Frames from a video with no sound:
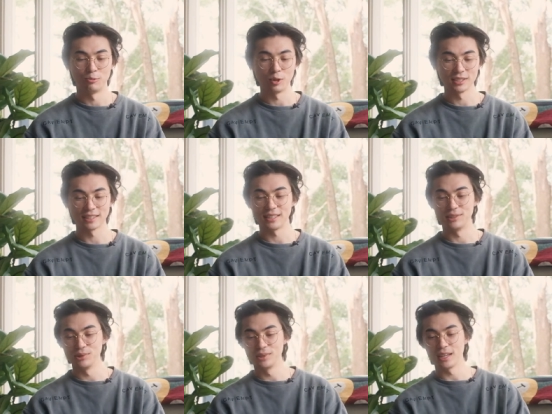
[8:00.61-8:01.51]
once I
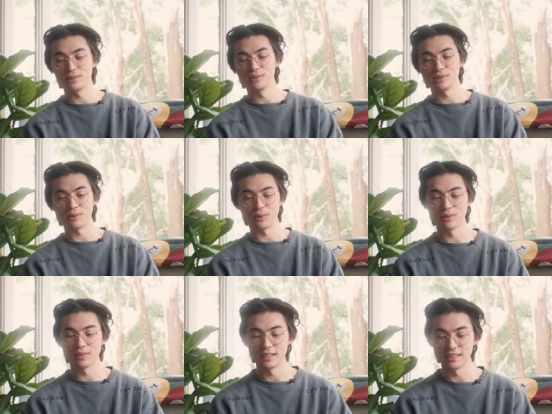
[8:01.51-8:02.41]
do get used to
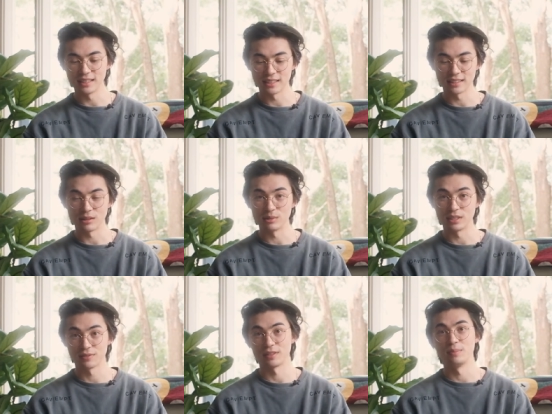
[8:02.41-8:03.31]
all of these things, I will
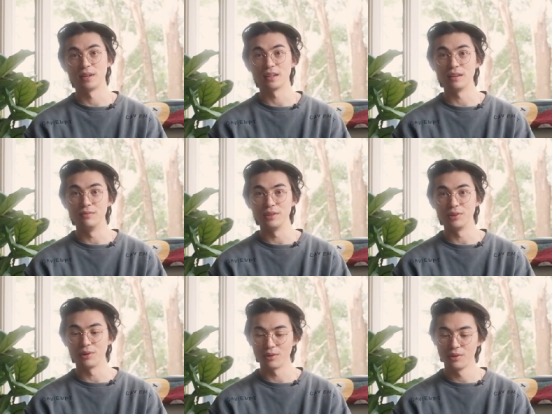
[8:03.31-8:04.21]
definitely make a
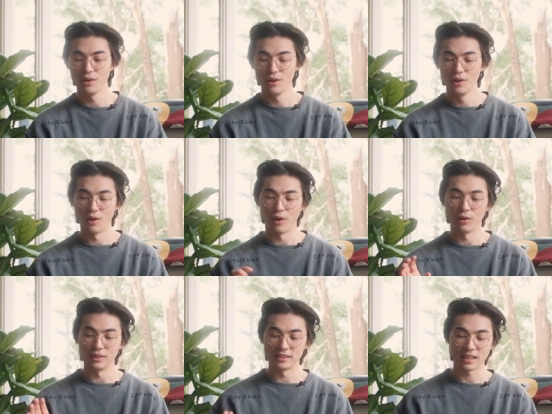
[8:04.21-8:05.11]
video
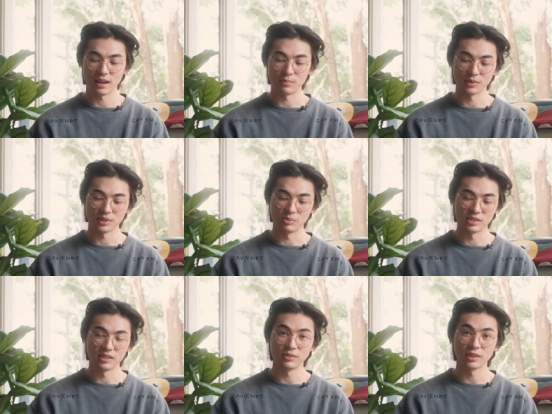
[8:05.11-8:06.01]
on this camera
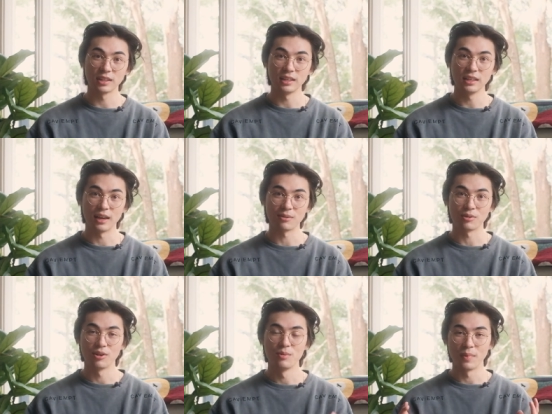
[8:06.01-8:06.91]
specifically and
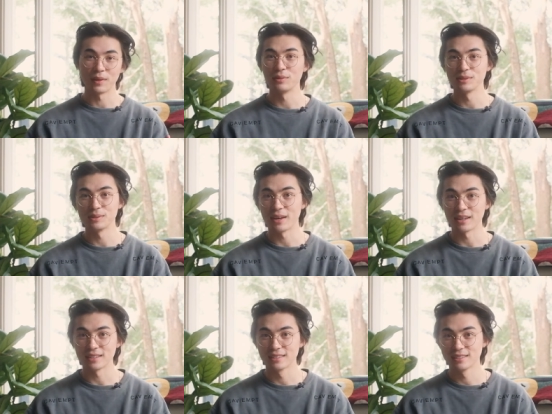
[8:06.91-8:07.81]
my thoughts about it.